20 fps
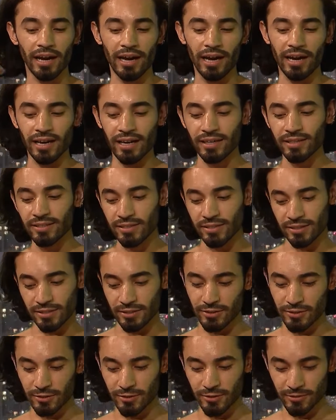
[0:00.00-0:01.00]
as
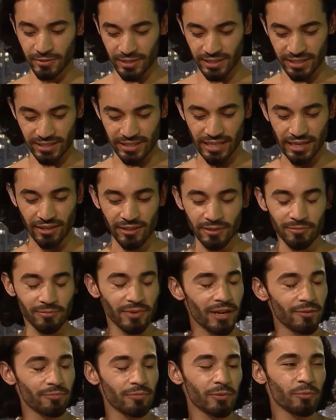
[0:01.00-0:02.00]
you can tell,
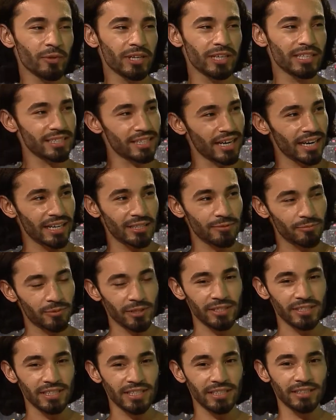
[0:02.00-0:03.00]
I'm a pretty tiny
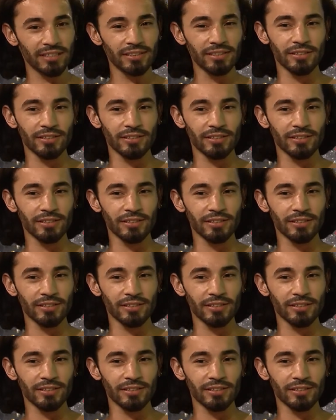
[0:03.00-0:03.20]
person,